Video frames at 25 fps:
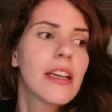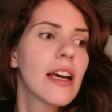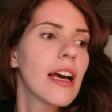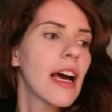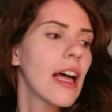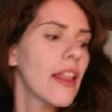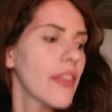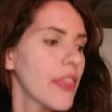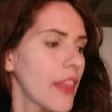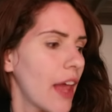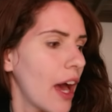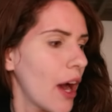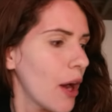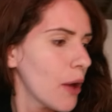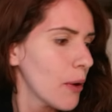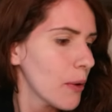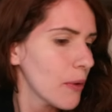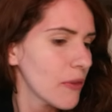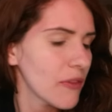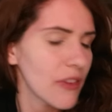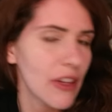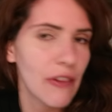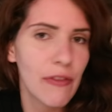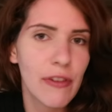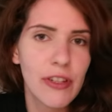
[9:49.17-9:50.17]
And now
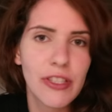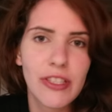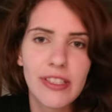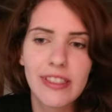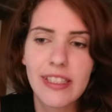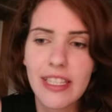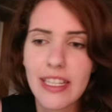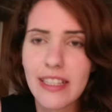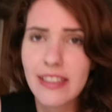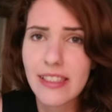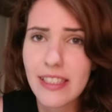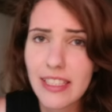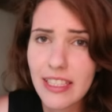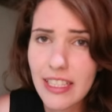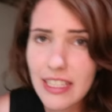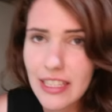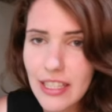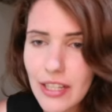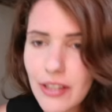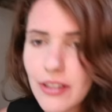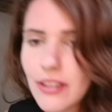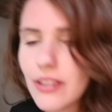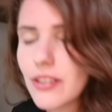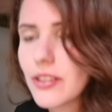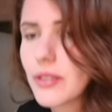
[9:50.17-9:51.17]
we were just resting in
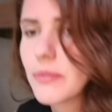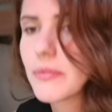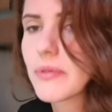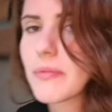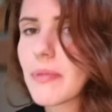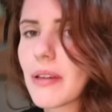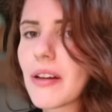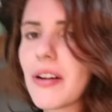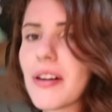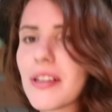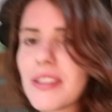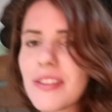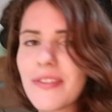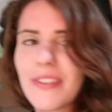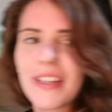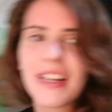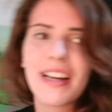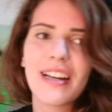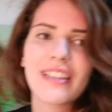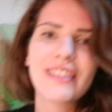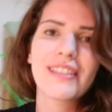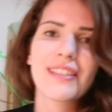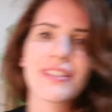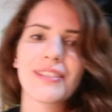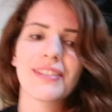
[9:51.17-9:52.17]
our rooms, because we
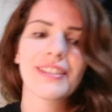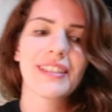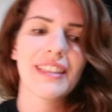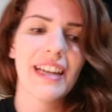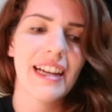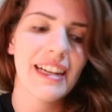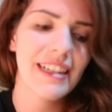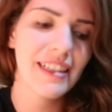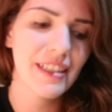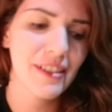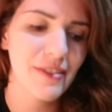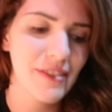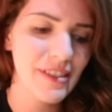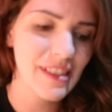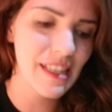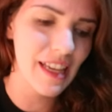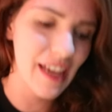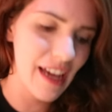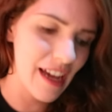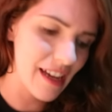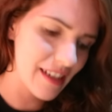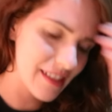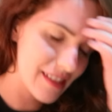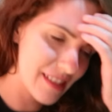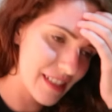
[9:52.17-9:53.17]
got so tired. It was
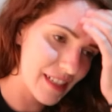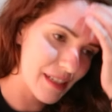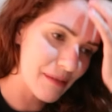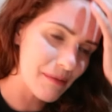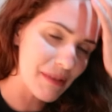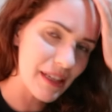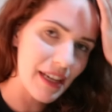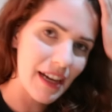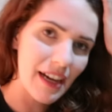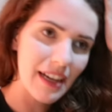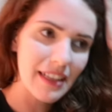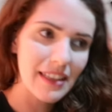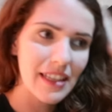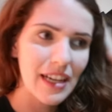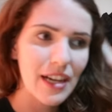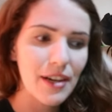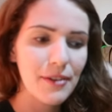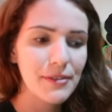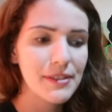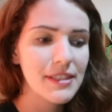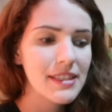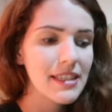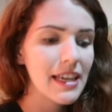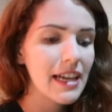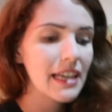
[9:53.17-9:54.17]
extremely hot
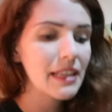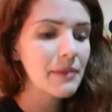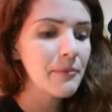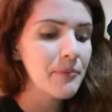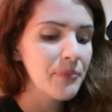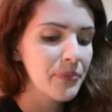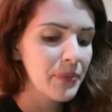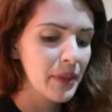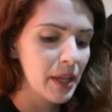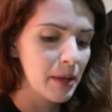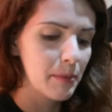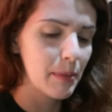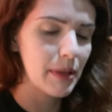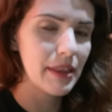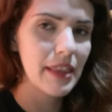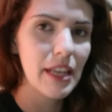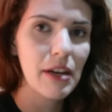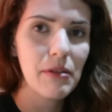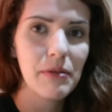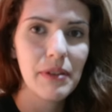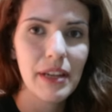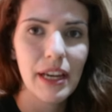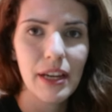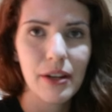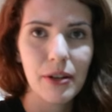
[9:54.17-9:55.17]
outside, but
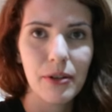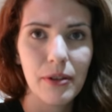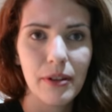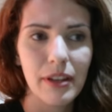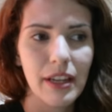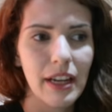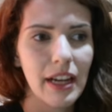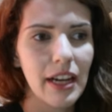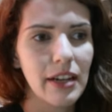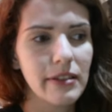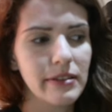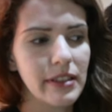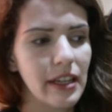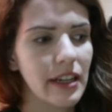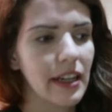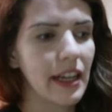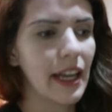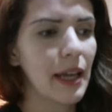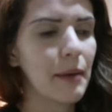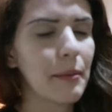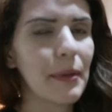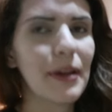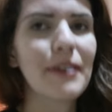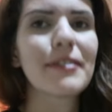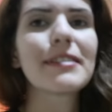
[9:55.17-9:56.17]
now we are going out
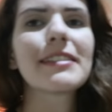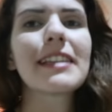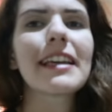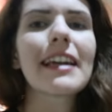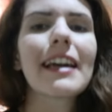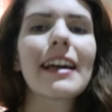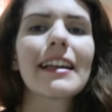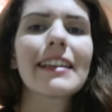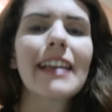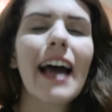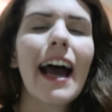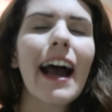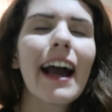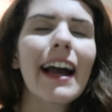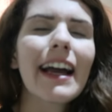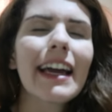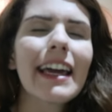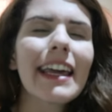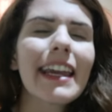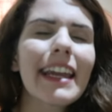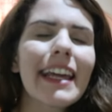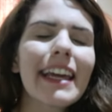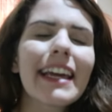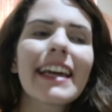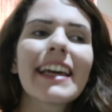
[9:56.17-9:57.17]
again, because I got
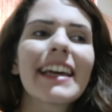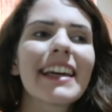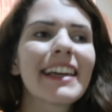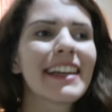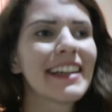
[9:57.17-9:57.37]
hungry.